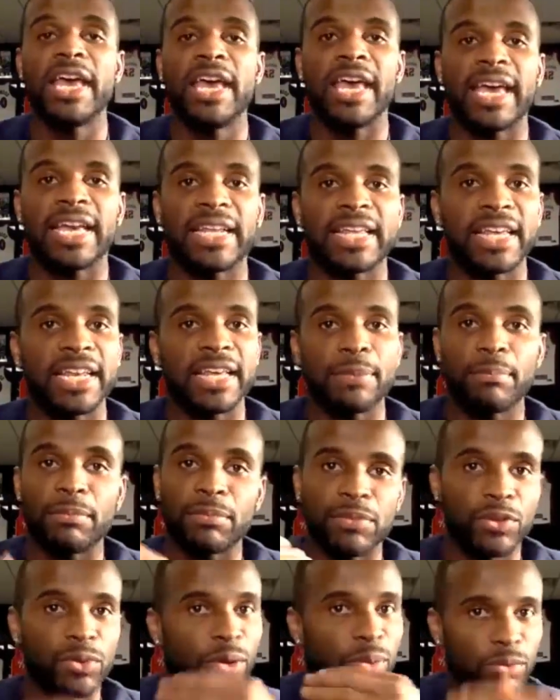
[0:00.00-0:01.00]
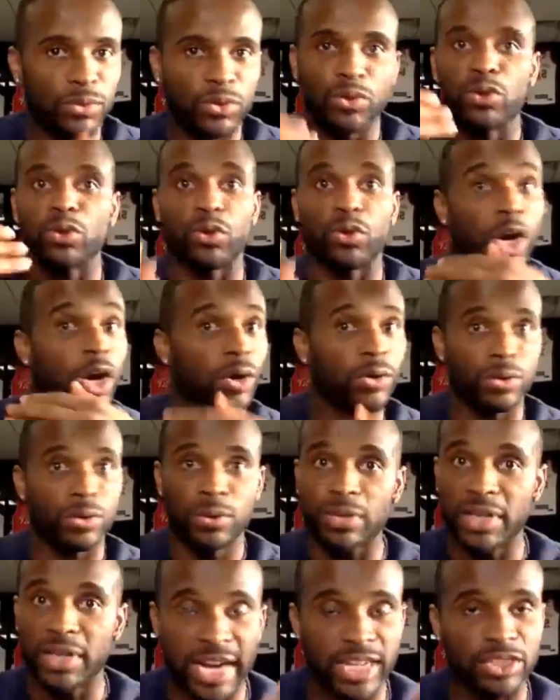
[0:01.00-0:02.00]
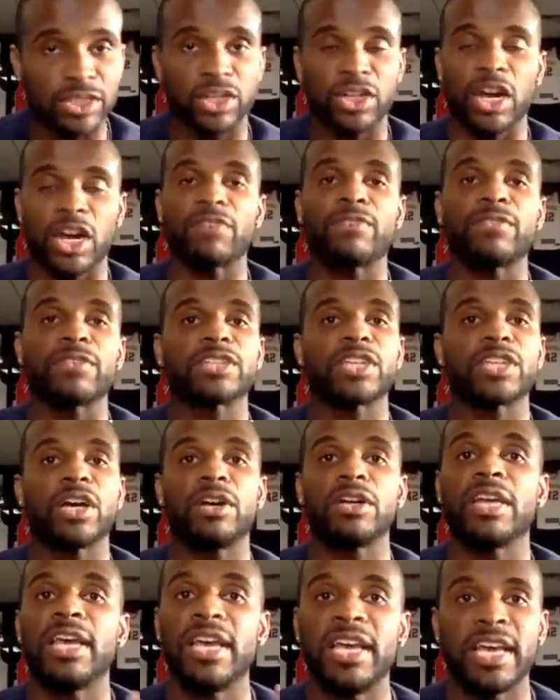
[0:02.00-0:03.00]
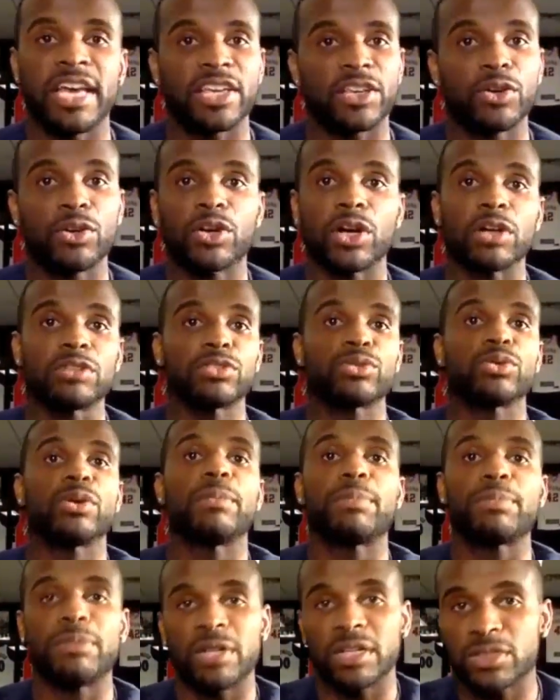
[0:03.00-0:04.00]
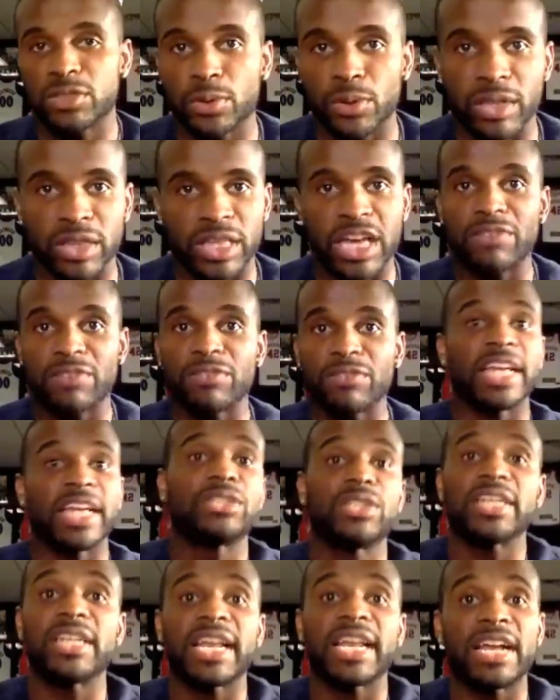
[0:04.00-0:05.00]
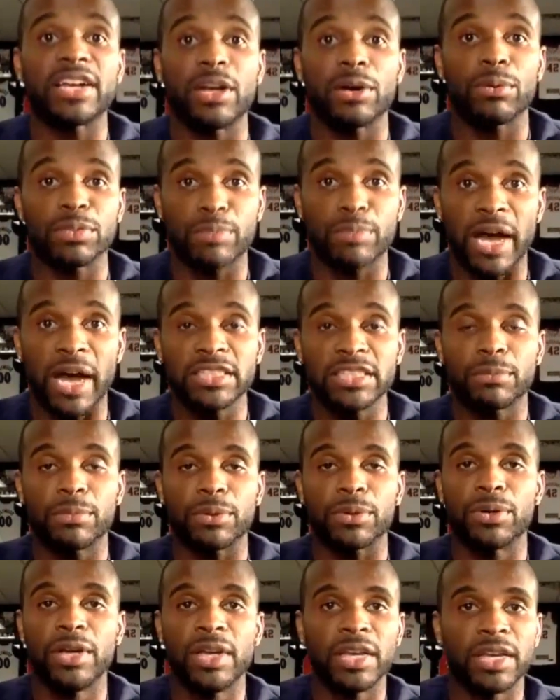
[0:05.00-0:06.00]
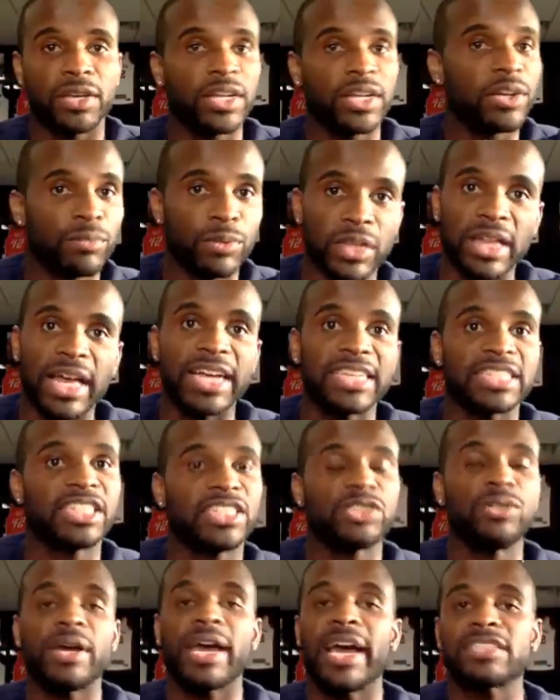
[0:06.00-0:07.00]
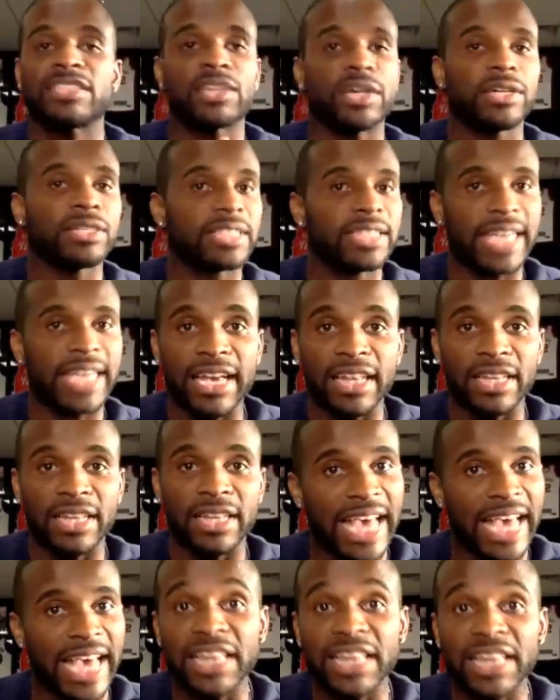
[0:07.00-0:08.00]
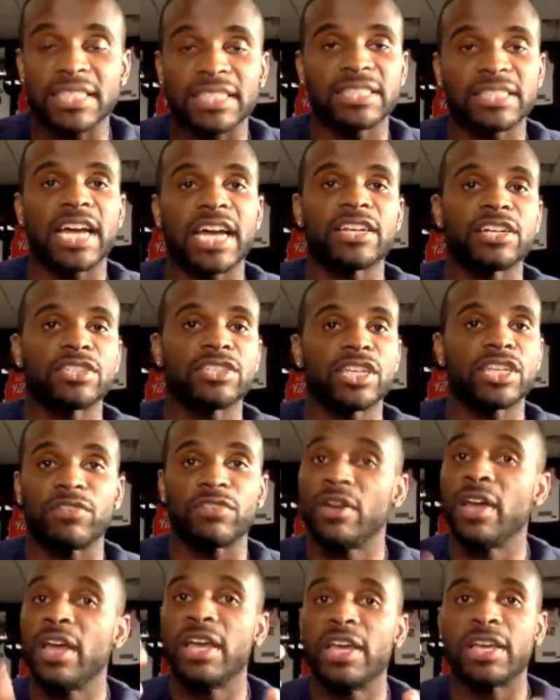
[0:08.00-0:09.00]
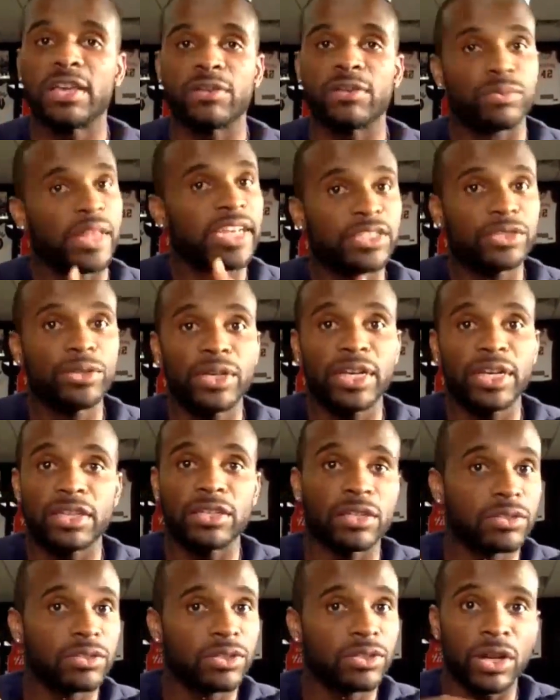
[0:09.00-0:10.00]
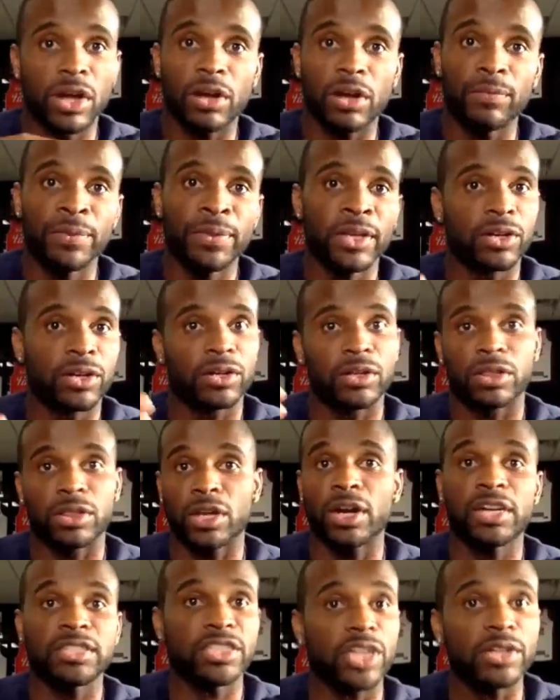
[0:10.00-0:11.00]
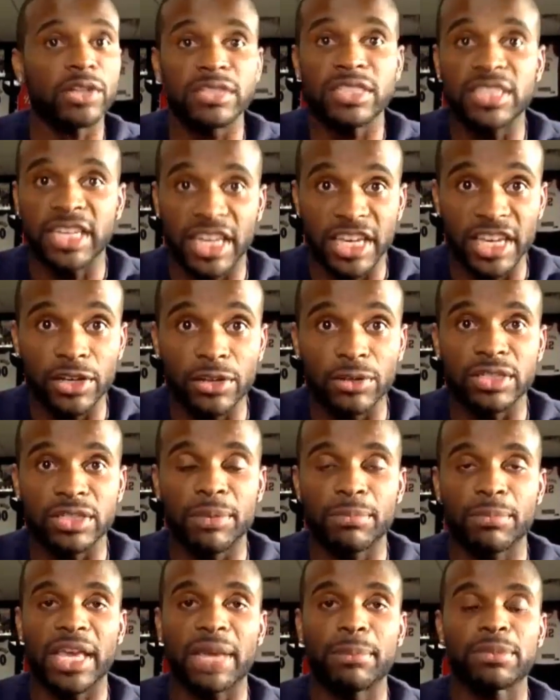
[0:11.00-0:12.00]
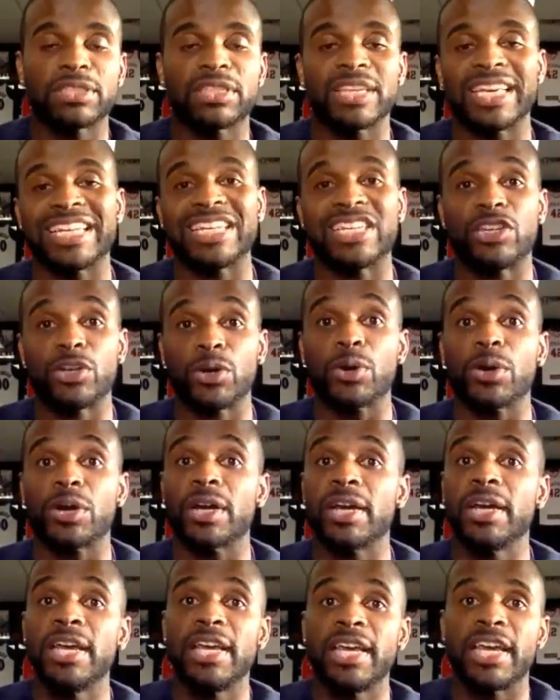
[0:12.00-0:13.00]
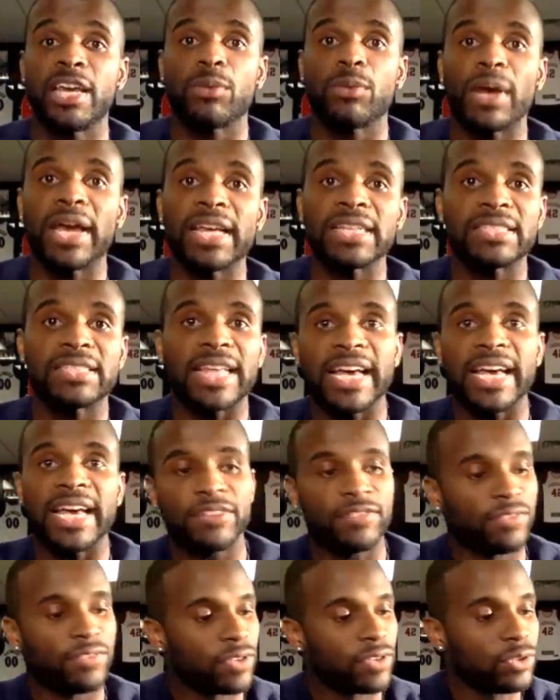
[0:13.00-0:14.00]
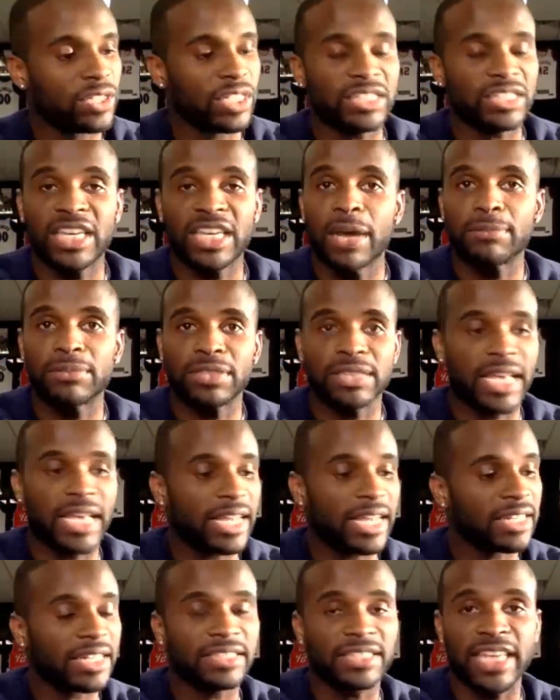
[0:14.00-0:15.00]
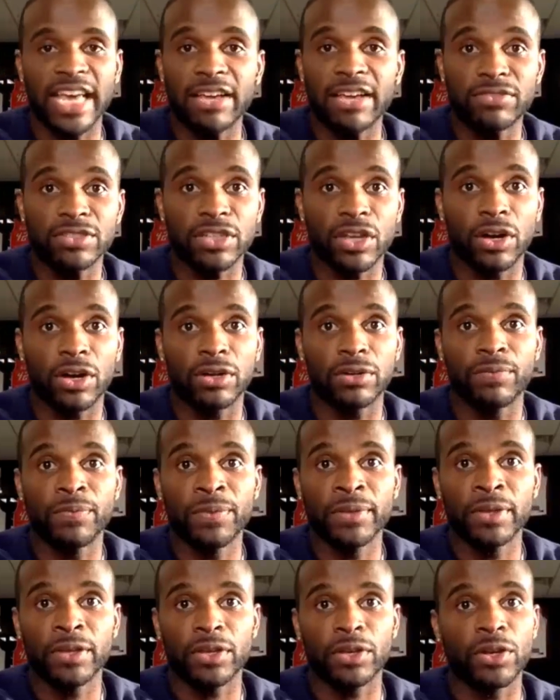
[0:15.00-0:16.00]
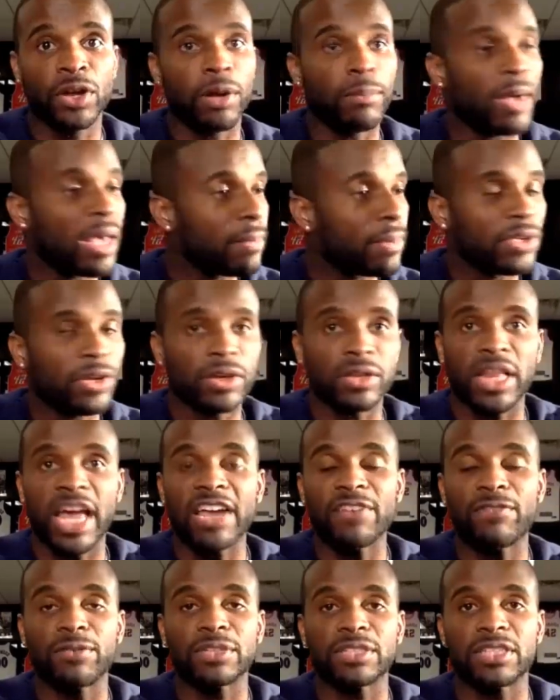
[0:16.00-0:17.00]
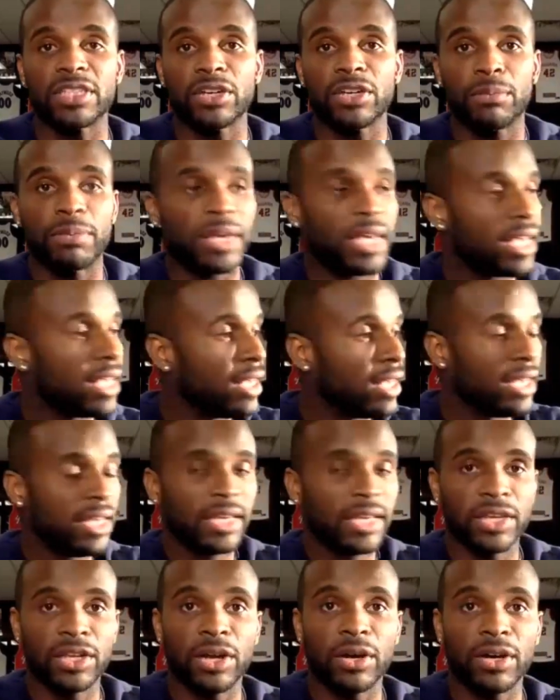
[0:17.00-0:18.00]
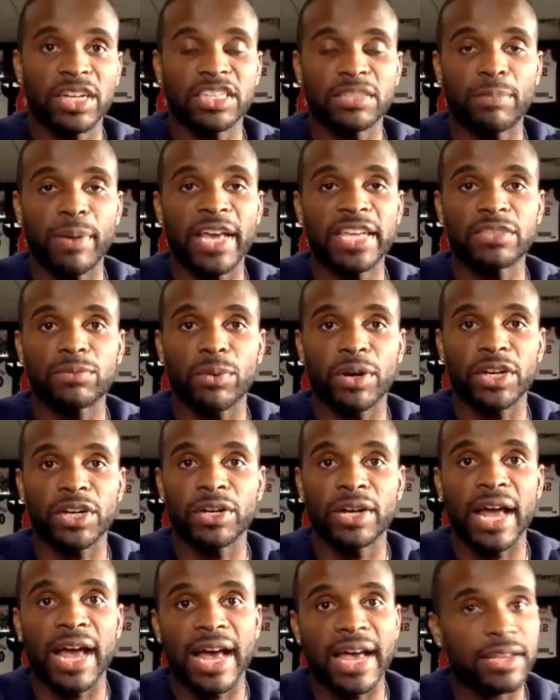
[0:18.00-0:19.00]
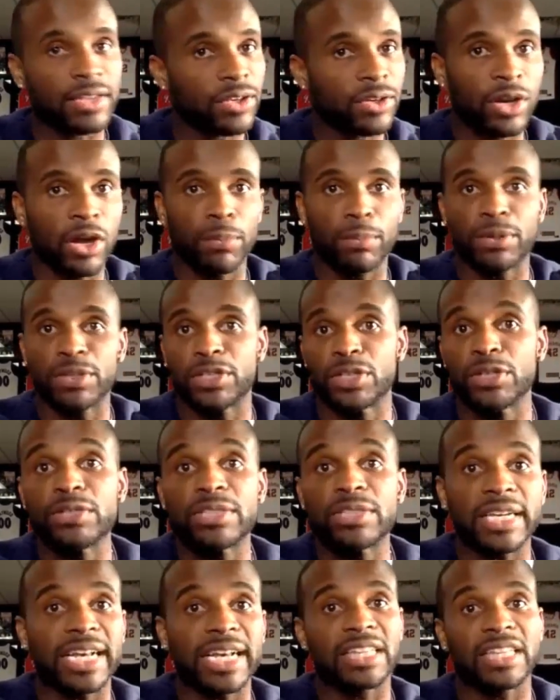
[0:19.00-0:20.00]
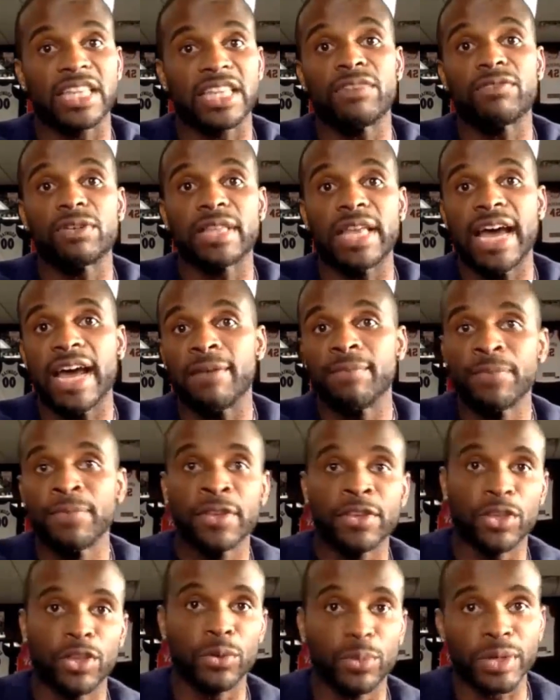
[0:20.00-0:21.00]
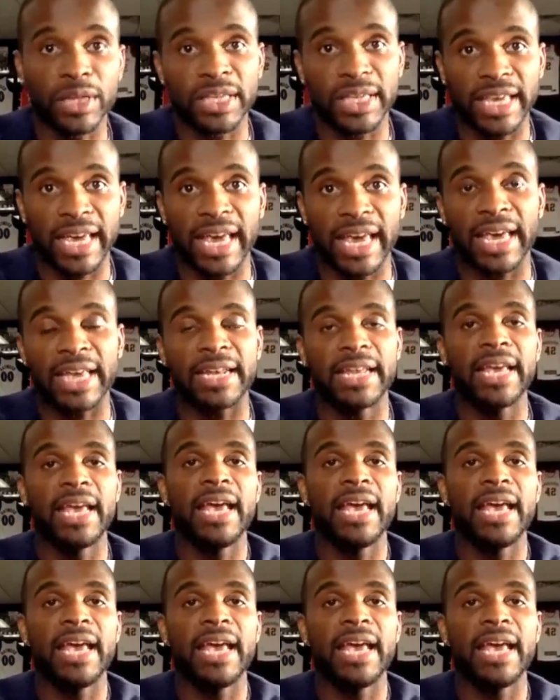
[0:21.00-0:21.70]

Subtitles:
And then you grow, you get out your comfort zone and you grow to a level that you did not know was possible. You didn't realize that you had certain talents inside of yourself that you can, learn certain skills and be able to endure in ways that if you just stayed in the safe zone, maybe your life would still be, in a space where you're not, producing at the level that you really can.